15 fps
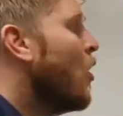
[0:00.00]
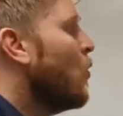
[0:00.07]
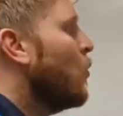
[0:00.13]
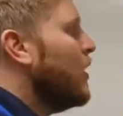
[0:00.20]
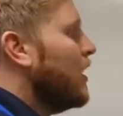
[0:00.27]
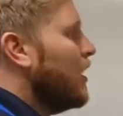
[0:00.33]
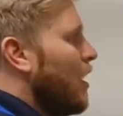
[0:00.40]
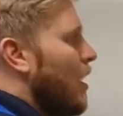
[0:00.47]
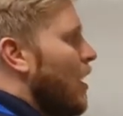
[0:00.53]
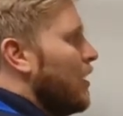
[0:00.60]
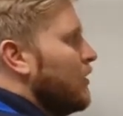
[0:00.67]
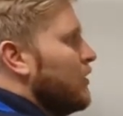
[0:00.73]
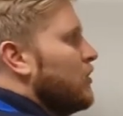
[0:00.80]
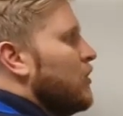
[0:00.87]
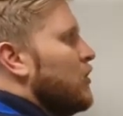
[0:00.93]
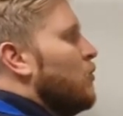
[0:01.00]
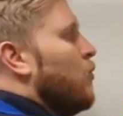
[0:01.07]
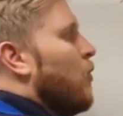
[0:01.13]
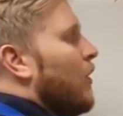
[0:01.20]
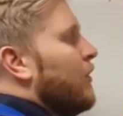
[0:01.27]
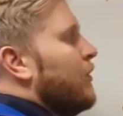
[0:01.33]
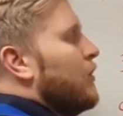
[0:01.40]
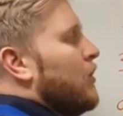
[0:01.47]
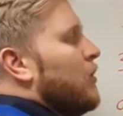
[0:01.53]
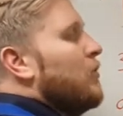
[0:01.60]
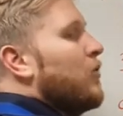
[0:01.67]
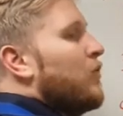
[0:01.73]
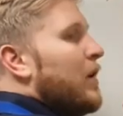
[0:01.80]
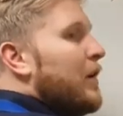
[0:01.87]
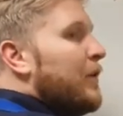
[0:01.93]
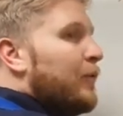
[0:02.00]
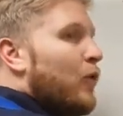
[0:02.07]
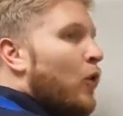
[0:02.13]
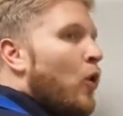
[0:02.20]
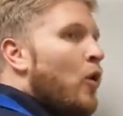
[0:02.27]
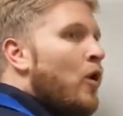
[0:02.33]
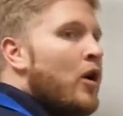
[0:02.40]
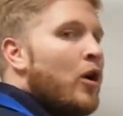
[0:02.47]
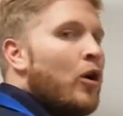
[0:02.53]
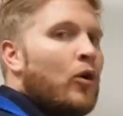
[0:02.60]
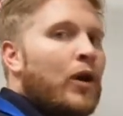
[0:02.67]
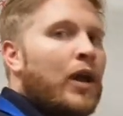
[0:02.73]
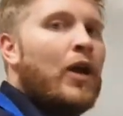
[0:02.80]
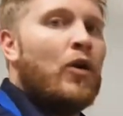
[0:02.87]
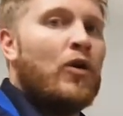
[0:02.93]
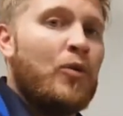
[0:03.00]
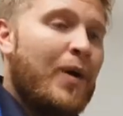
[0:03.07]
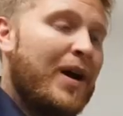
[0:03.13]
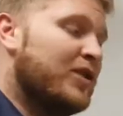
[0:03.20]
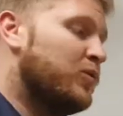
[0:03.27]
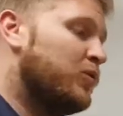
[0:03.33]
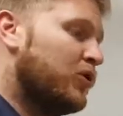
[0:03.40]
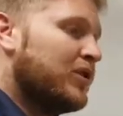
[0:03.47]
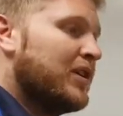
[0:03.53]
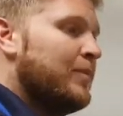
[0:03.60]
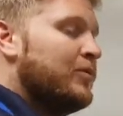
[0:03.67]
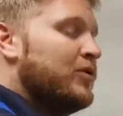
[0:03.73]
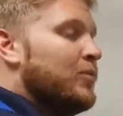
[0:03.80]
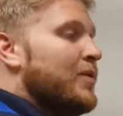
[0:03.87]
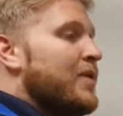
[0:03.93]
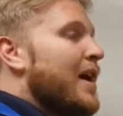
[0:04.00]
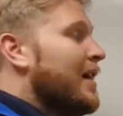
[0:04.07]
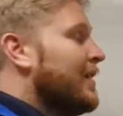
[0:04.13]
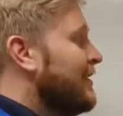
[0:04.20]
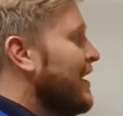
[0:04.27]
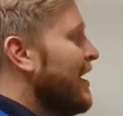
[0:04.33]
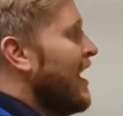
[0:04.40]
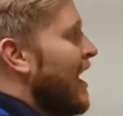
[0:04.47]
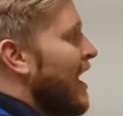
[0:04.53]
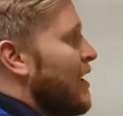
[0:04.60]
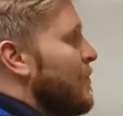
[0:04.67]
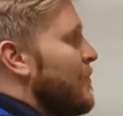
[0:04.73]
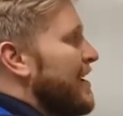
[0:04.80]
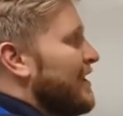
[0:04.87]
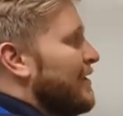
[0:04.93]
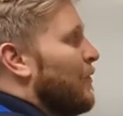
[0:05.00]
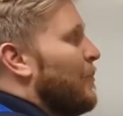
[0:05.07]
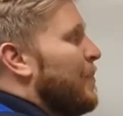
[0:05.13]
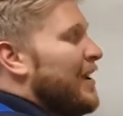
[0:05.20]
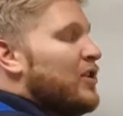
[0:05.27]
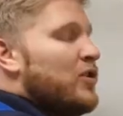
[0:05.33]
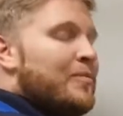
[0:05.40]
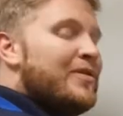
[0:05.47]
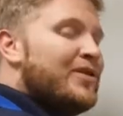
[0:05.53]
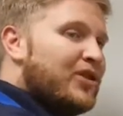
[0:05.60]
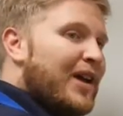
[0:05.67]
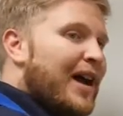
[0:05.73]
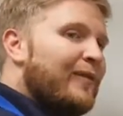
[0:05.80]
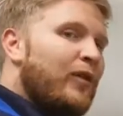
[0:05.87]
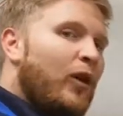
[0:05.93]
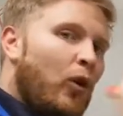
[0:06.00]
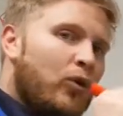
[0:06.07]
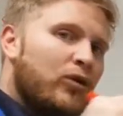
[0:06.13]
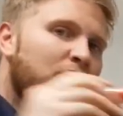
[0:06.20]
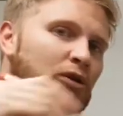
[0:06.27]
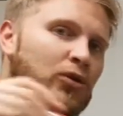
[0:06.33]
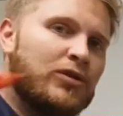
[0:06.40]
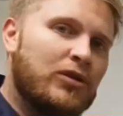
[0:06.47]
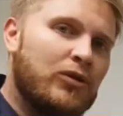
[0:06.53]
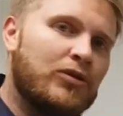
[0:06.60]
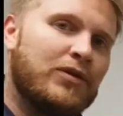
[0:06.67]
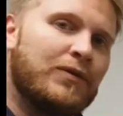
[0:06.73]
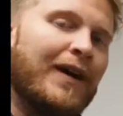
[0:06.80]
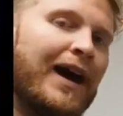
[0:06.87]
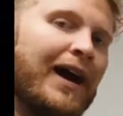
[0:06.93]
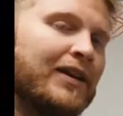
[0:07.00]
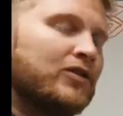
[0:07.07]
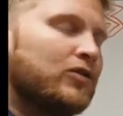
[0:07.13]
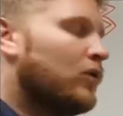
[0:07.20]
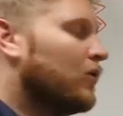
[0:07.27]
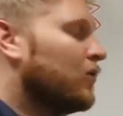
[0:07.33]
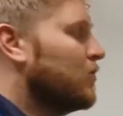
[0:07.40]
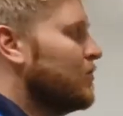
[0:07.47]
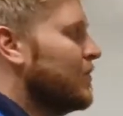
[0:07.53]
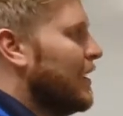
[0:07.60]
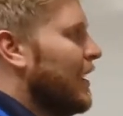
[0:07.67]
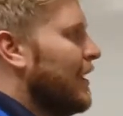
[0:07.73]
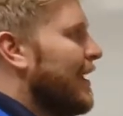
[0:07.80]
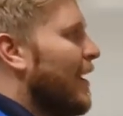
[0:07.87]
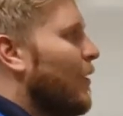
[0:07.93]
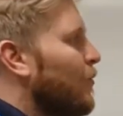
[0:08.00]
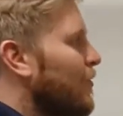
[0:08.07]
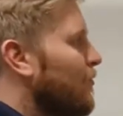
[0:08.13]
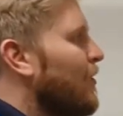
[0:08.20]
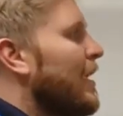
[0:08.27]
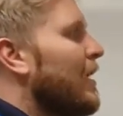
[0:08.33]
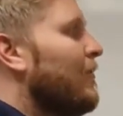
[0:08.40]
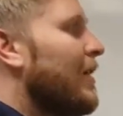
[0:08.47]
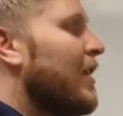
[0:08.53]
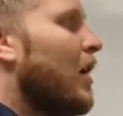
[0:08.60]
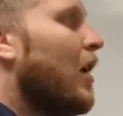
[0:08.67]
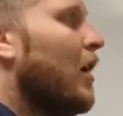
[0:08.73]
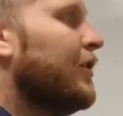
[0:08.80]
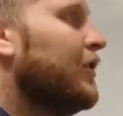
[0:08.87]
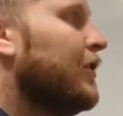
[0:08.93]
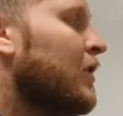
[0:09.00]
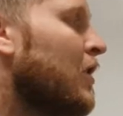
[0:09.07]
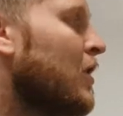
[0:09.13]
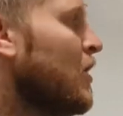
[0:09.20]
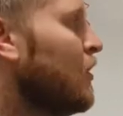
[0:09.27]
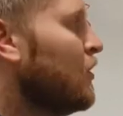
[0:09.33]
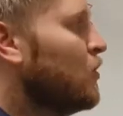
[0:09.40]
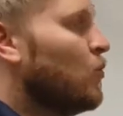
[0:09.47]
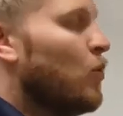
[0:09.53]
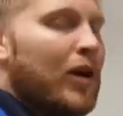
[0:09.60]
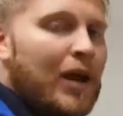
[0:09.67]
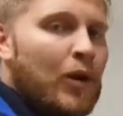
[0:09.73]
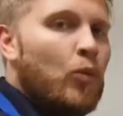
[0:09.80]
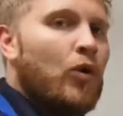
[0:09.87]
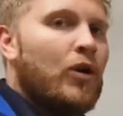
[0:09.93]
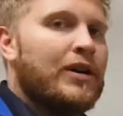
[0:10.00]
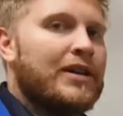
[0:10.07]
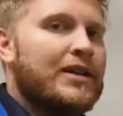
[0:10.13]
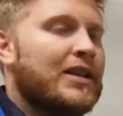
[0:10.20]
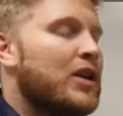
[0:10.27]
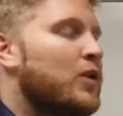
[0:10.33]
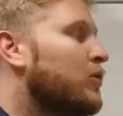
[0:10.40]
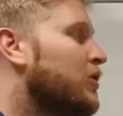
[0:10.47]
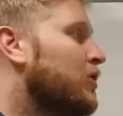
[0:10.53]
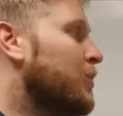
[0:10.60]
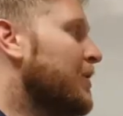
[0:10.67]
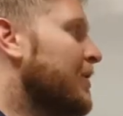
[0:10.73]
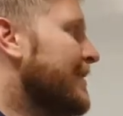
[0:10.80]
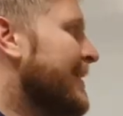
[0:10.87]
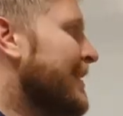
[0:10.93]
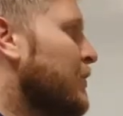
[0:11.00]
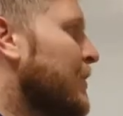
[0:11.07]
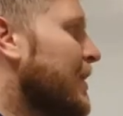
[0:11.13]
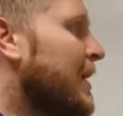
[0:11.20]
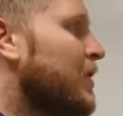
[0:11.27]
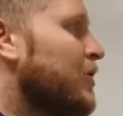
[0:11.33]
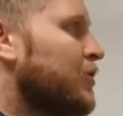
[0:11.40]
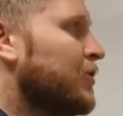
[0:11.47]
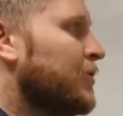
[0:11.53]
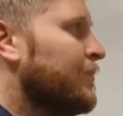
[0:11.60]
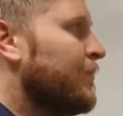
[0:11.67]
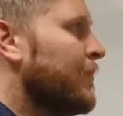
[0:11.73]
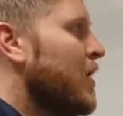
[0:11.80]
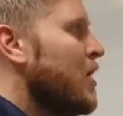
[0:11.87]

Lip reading: We can't do 1, 2, 3, 4, okay? Otherwise, you would just keep doing that. And it means for big numbers, you'd have loads and loads and loads of I's or something like that. And it's really, really hard to work out what it is that you were doing. It'd take you ages.